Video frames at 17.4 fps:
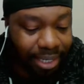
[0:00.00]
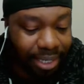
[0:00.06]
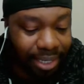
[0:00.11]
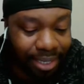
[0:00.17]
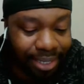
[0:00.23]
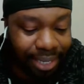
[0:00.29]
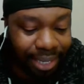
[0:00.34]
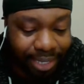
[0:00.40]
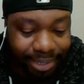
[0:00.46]
The
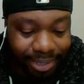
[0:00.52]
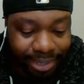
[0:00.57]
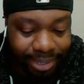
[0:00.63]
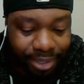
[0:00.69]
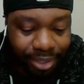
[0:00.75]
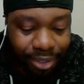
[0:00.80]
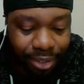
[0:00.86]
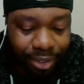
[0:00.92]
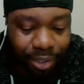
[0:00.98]

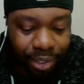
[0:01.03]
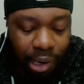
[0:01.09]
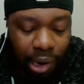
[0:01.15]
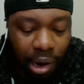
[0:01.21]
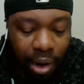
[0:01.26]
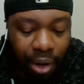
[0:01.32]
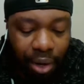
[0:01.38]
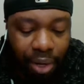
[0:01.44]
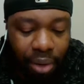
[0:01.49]
Knicks, you can
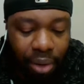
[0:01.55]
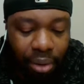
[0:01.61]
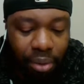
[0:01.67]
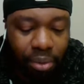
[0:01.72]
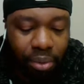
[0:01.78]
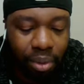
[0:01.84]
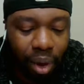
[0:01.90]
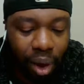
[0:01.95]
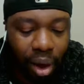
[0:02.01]

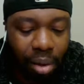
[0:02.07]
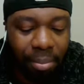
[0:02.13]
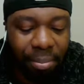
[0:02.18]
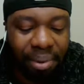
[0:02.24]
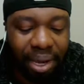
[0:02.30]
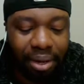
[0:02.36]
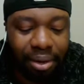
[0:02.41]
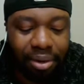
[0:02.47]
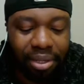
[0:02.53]
argue, are
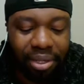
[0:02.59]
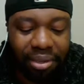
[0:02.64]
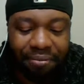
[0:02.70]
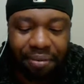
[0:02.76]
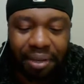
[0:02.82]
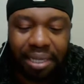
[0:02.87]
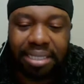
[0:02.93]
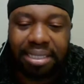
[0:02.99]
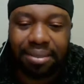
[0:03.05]
better
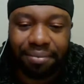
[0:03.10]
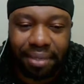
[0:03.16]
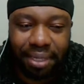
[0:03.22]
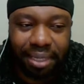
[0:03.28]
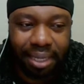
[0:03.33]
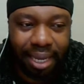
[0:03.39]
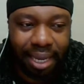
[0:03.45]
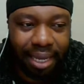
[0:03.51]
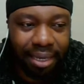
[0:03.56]

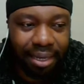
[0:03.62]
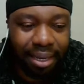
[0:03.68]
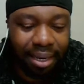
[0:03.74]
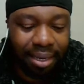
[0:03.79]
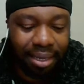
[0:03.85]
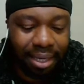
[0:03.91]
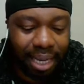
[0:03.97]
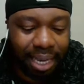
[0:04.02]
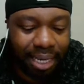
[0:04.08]
defensively than
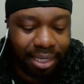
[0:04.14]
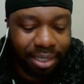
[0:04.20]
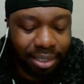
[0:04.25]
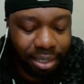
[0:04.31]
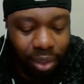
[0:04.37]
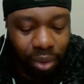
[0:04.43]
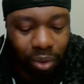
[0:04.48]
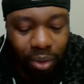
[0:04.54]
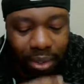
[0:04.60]
Atlanta.
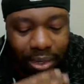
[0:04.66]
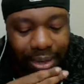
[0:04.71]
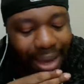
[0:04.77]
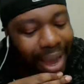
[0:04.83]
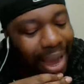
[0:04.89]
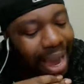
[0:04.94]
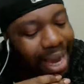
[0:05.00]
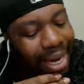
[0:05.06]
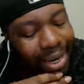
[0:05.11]
So
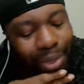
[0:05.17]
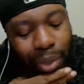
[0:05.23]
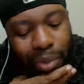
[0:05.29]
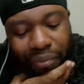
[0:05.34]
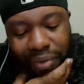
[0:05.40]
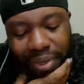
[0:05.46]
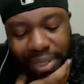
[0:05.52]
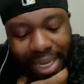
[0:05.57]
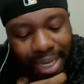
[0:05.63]
I don't know
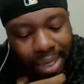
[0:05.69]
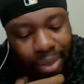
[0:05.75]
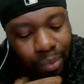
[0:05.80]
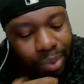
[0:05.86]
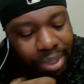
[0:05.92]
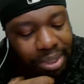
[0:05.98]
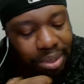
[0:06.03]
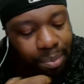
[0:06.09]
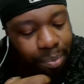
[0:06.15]
if Atlanta
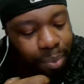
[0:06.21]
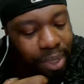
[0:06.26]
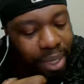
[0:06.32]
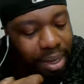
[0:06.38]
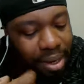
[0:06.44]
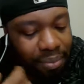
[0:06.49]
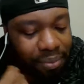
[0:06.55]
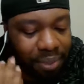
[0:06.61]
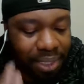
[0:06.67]
wins a
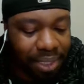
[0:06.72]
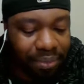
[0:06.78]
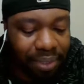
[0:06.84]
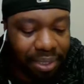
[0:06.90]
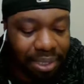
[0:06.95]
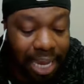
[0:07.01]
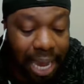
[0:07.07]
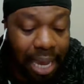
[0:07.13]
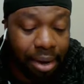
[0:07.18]
playoff
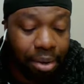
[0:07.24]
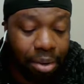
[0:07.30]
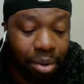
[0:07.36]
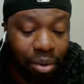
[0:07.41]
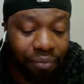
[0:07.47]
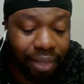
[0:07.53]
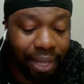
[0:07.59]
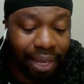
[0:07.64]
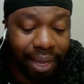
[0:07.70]
series. I don't
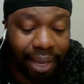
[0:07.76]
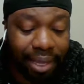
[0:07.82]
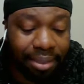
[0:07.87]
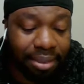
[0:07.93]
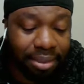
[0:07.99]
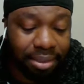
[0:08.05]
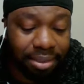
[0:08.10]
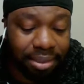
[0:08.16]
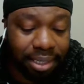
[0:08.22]
know if they
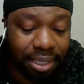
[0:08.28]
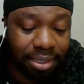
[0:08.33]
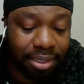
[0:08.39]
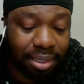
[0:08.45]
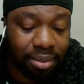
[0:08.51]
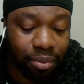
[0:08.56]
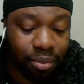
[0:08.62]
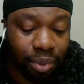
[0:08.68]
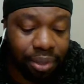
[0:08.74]
end the
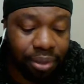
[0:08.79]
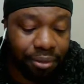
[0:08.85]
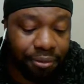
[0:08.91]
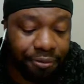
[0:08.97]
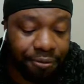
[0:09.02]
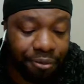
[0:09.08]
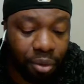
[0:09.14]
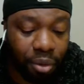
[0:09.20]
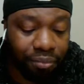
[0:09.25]
season with the
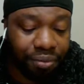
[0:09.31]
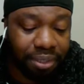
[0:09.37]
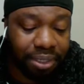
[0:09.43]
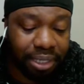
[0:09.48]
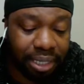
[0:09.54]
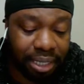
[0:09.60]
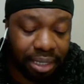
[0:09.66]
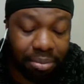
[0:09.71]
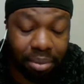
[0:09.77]
4th
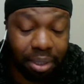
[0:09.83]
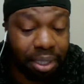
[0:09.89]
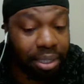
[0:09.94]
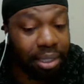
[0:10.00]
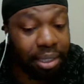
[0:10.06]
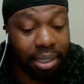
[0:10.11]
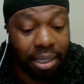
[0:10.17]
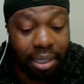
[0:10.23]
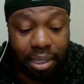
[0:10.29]
seed, but
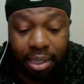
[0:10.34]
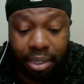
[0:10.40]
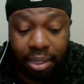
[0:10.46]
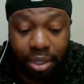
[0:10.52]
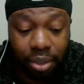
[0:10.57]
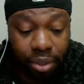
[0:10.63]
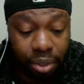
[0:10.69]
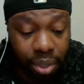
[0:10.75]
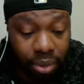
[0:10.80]

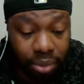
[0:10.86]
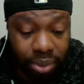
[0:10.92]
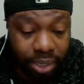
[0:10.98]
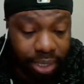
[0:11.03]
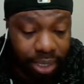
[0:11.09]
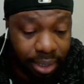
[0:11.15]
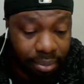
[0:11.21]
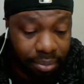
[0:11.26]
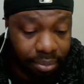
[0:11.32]
kudos to
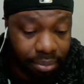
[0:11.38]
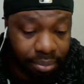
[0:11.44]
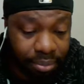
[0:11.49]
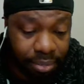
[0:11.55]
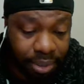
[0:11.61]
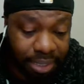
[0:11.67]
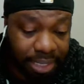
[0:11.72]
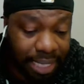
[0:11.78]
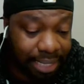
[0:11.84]
them.
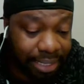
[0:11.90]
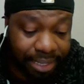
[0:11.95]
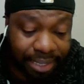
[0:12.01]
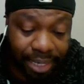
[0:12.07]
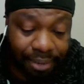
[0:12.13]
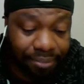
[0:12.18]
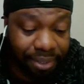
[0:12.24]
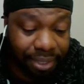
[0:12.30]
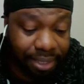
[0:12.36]
I
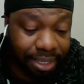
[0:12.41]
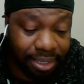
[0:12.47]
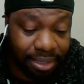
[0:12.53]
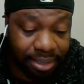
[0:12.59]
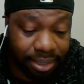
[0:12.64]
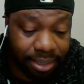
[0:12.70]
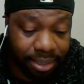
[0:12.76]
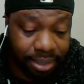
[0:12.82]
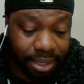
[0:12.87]
definitely didn't
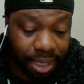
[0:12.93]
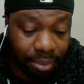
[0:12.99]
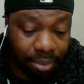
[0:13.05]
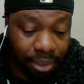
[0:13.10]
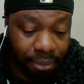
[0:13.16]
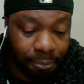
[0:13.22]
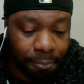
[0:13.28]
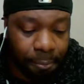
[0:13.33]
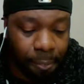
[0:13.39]
see this
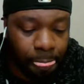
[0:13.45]
coming.